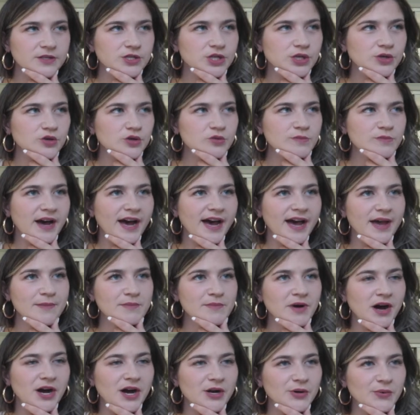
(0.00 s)
To
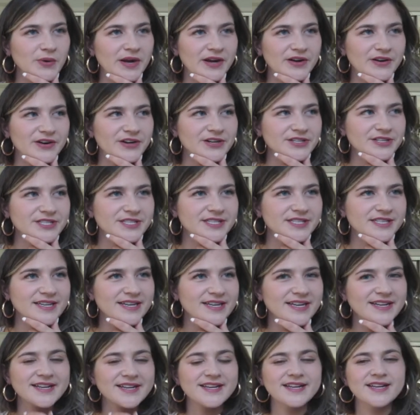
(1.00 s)
my moderators,
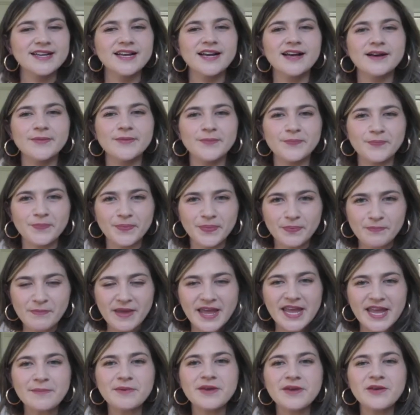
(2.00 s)

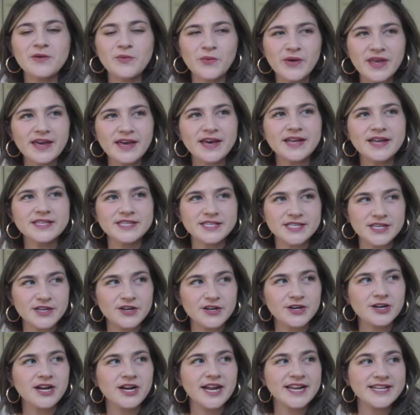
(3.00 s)
maybe we
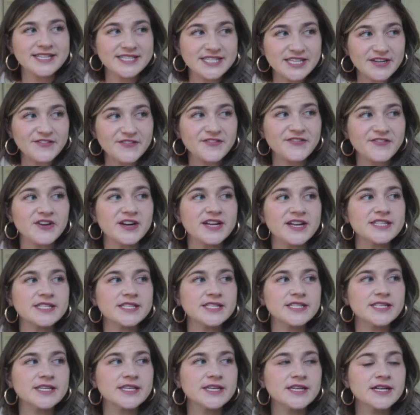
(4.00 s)
consider a
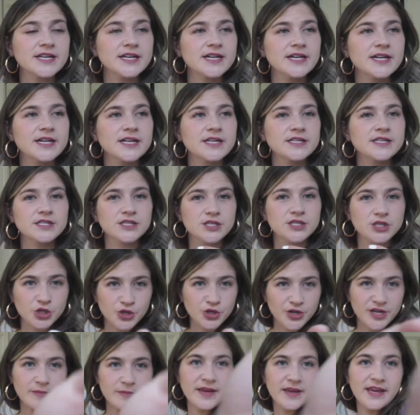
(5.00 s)
different
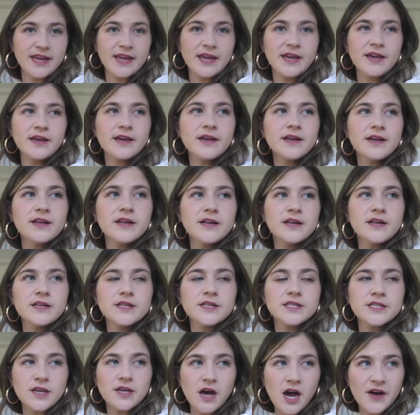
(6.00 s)
streaming
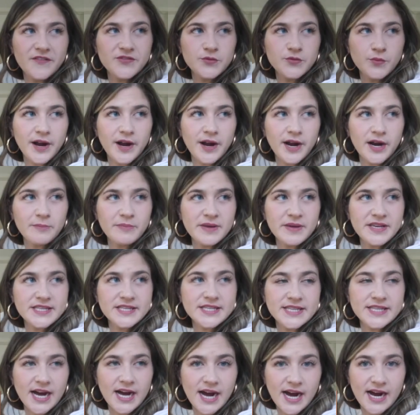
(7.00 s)
software
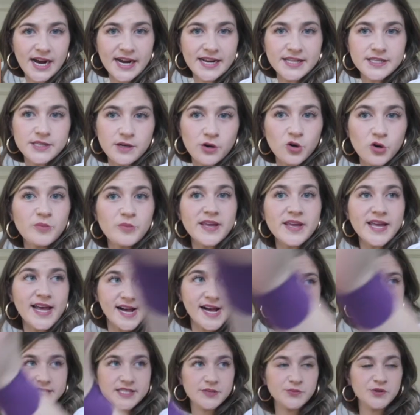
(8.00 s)
besides
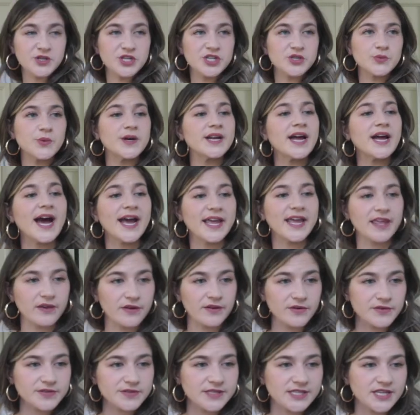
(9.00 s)
OBS, which is what I
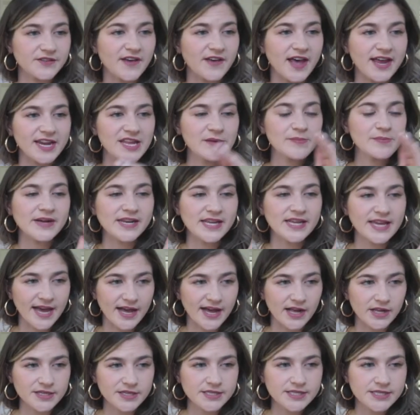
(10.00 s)
use. If anybody
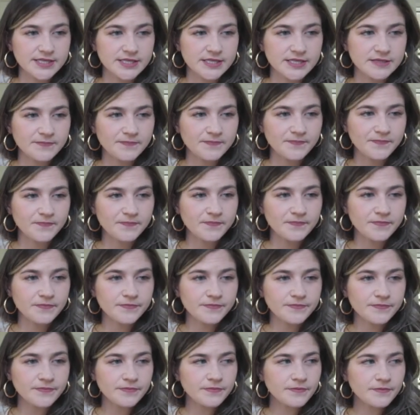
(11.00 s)
else,
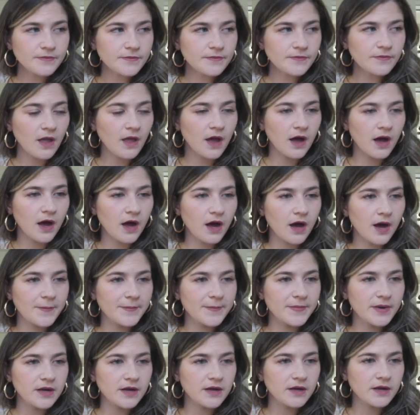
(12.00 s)

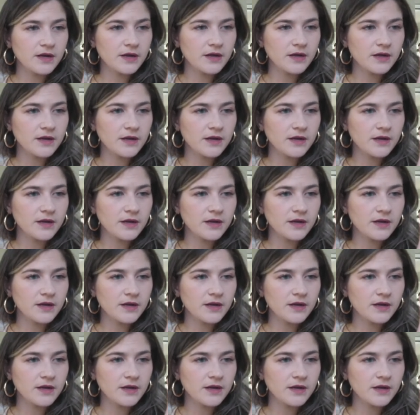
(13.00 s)
out